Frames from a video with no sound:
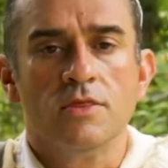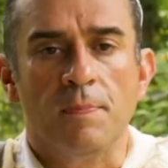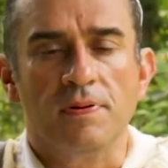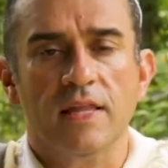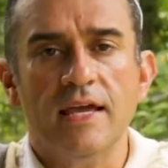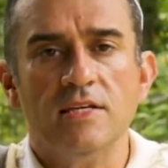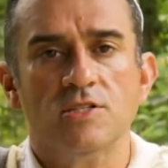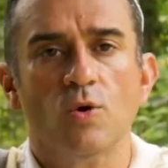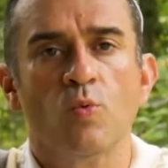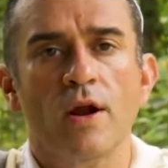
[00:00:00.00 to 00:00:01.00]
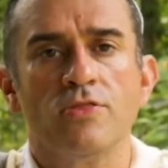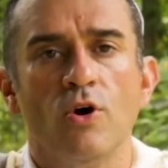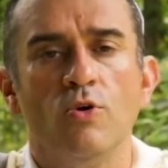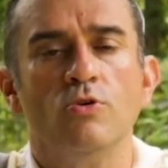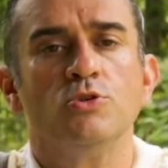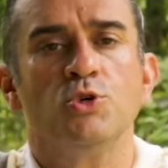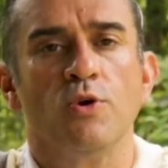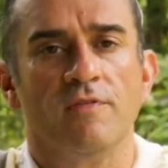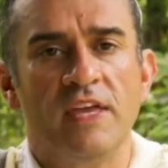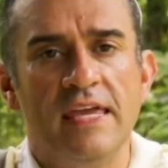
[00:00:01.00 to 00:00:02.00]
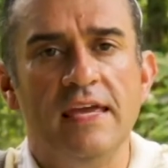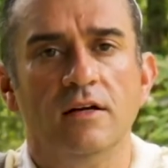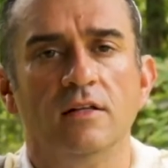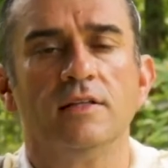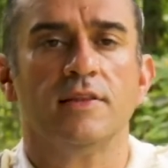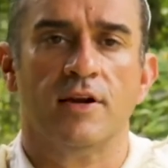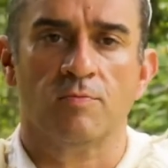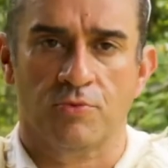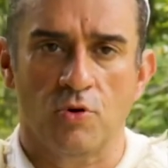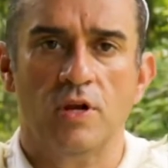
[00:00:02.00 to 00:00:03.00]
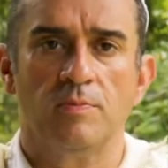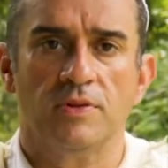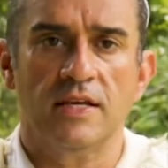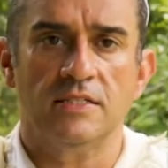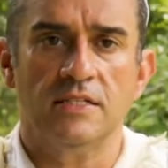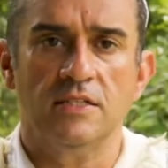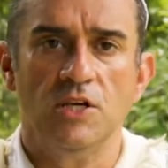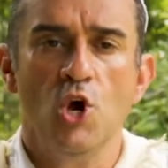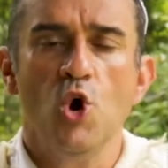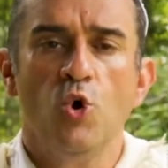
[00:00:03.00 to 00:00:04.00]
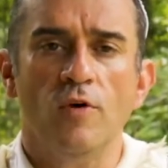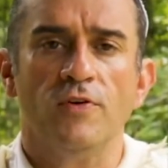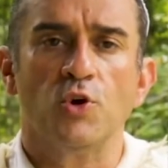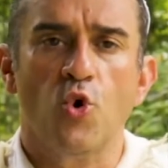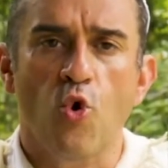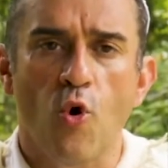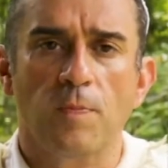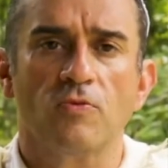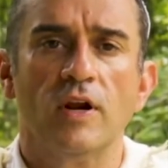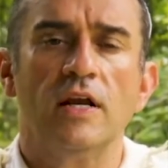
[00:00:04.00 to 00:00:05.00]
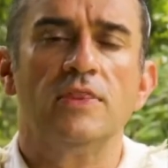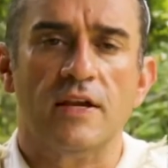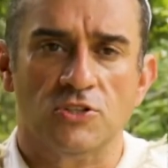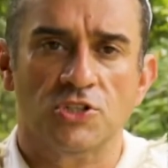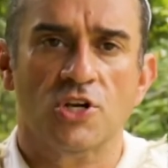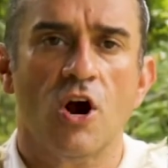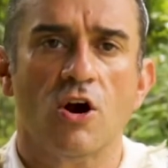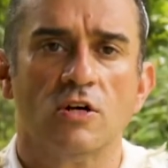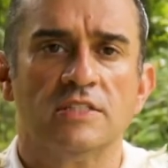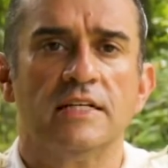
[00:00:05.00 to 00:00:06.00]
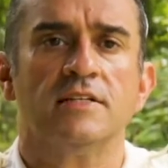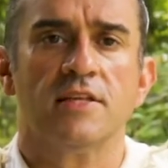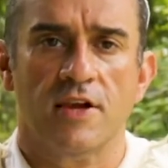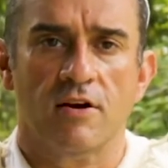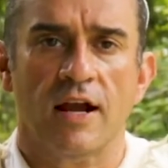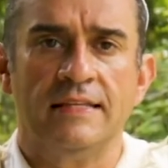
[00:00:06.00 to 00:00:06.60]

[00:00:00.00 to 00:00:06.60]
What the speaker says: The place where those who have healed their broken places, who have incorporated their scars into their